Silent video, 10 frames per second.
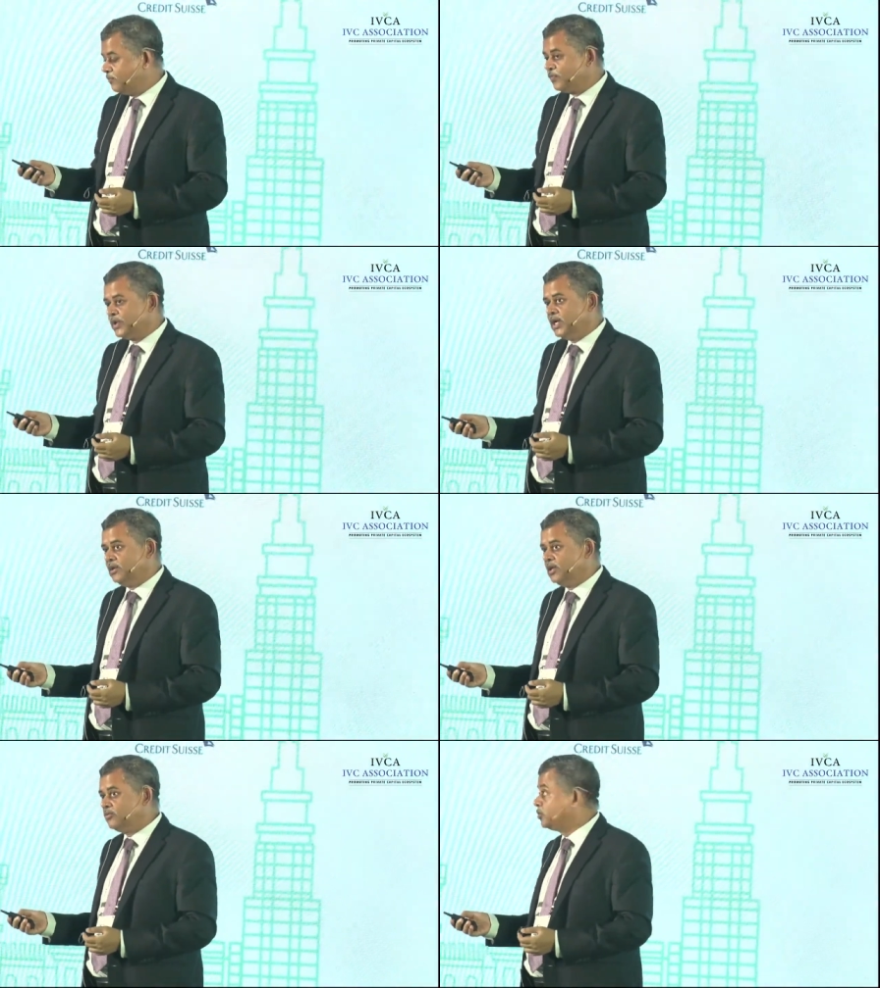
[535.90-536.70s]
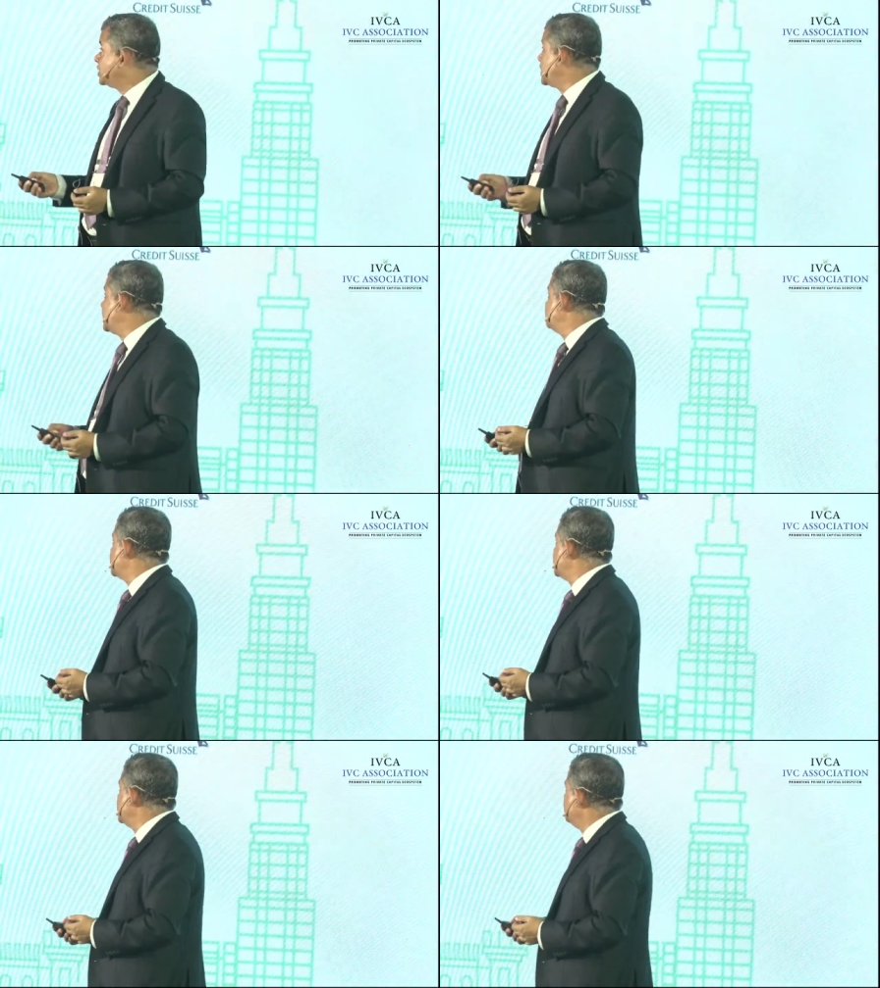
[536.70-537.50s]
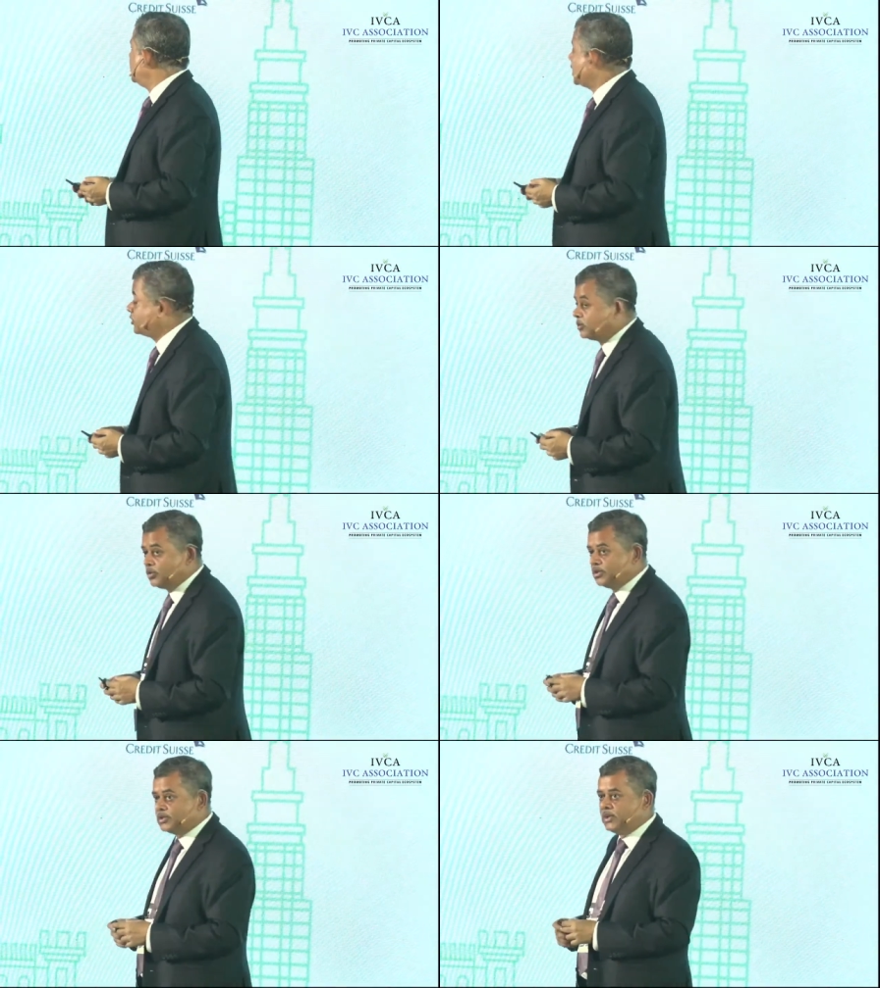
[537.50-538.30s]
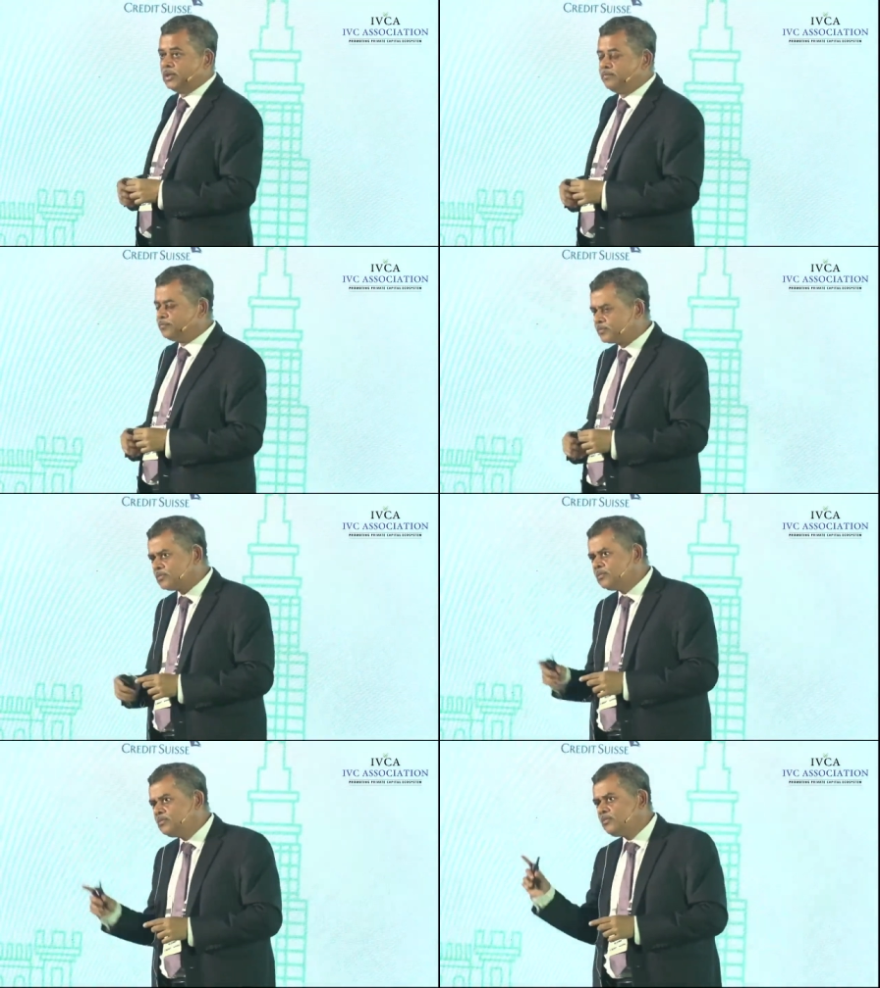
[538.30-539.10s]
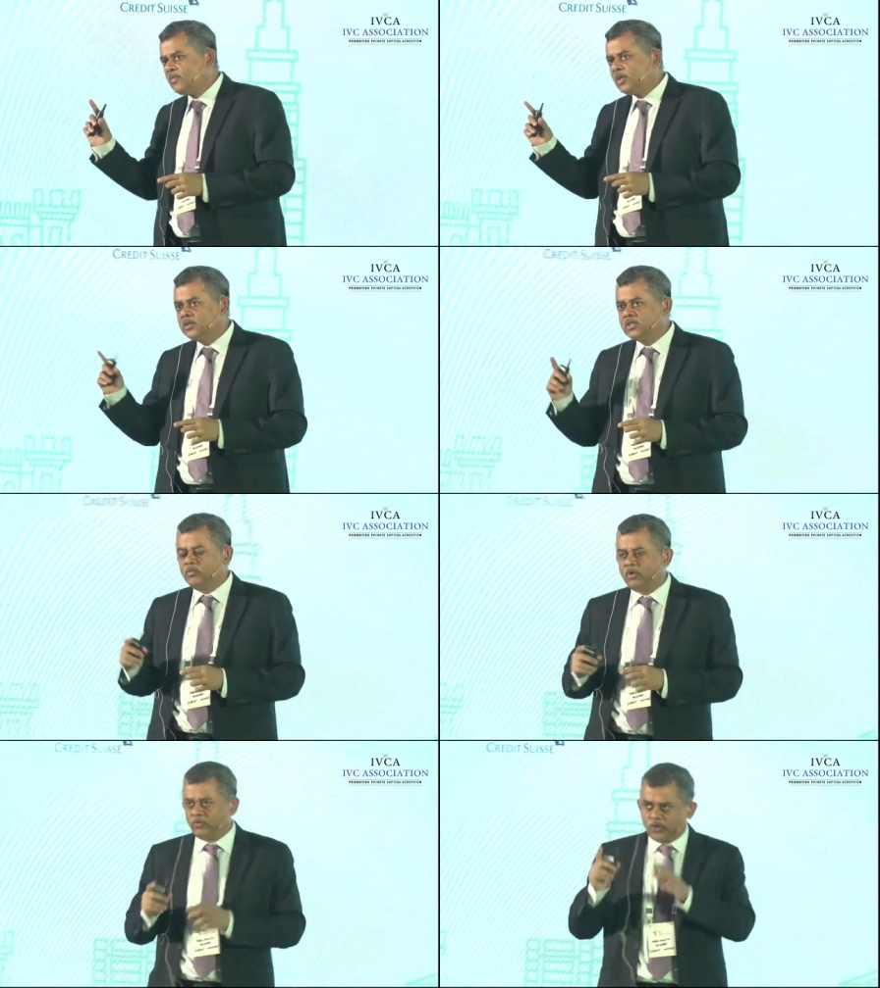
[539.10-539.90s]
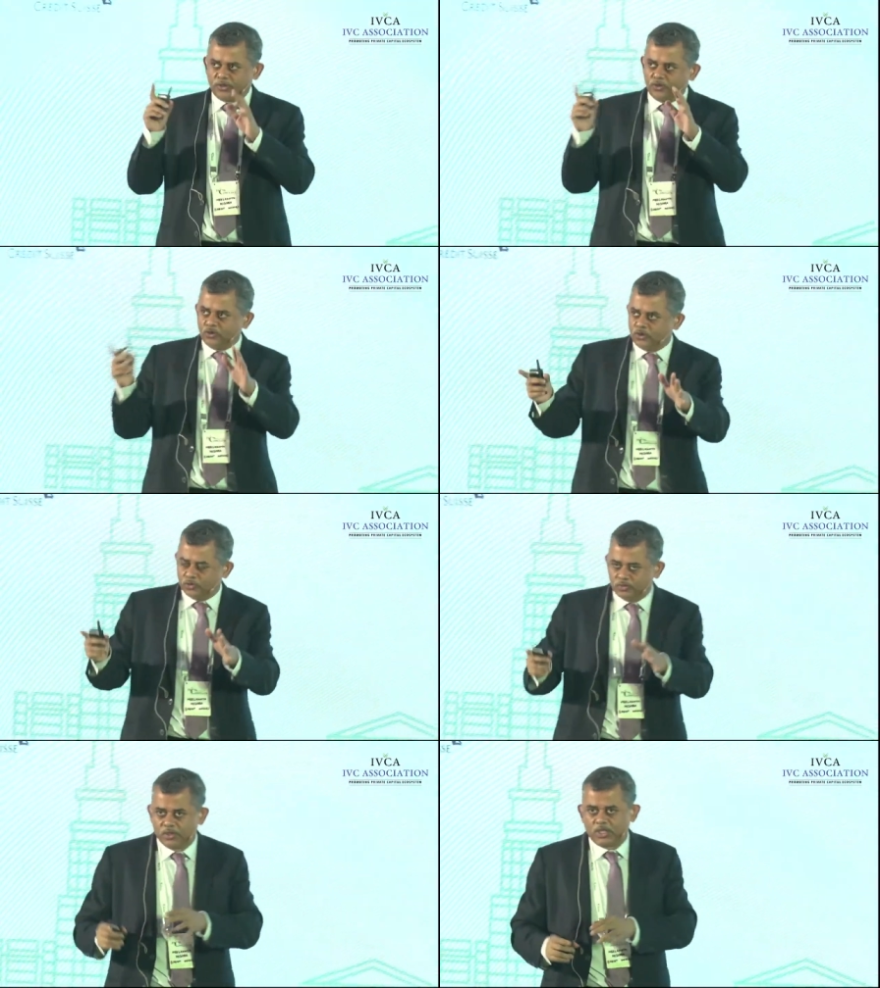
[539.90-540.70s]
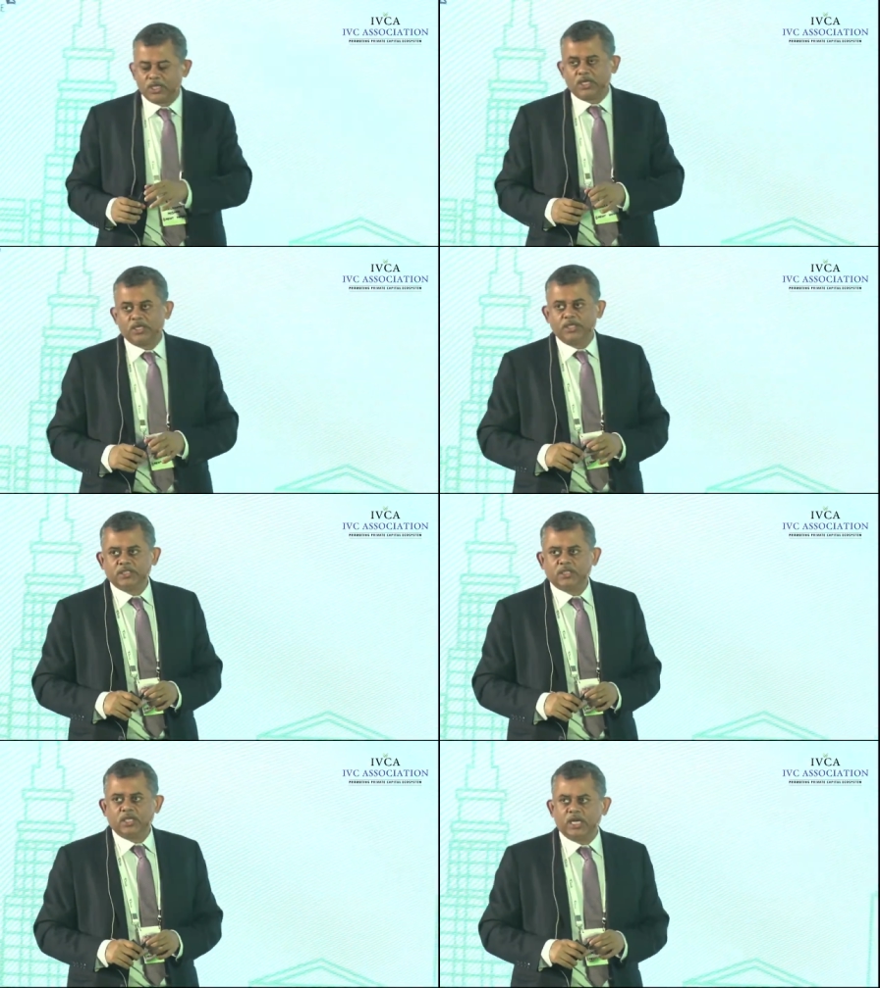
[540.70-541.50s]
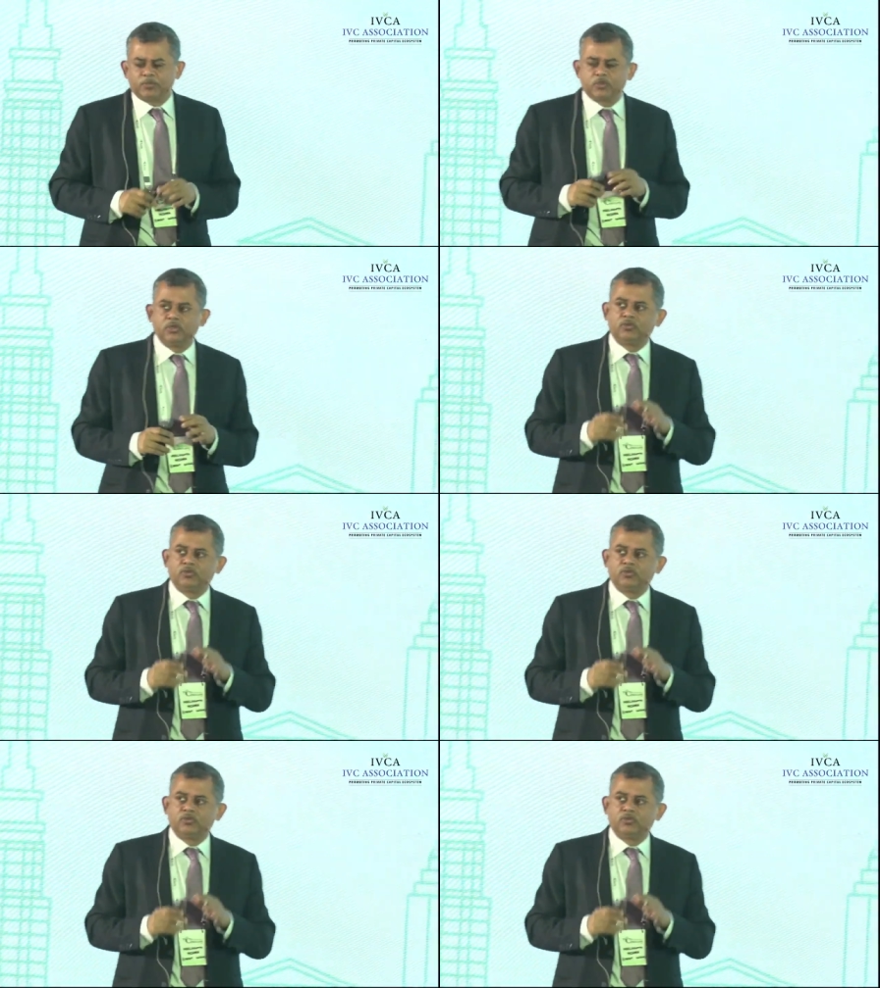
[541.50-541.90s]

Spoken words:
and therefore drive macro growth as well. Some of what you do is absolutely